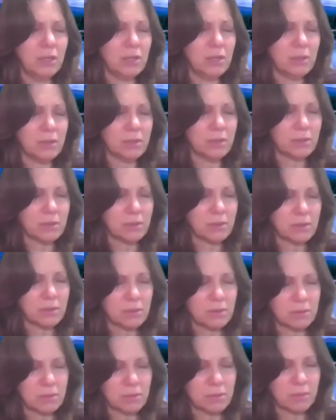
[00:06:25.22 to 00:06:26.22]

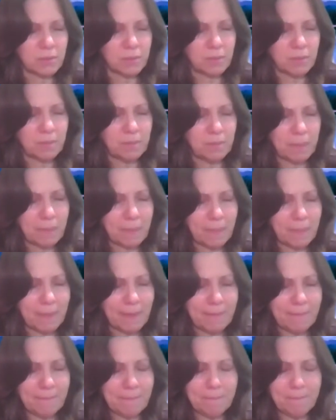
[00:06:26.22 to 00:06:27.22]

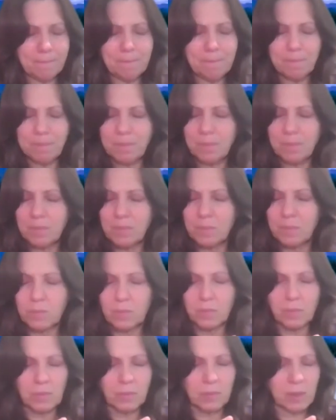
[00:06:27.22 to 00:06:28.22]

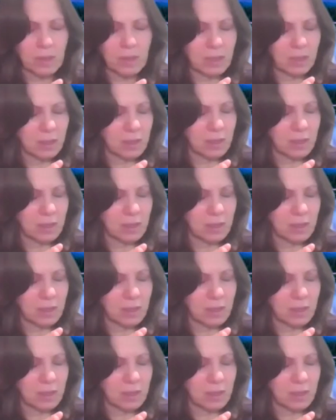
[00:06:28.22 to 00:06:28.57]
(silence)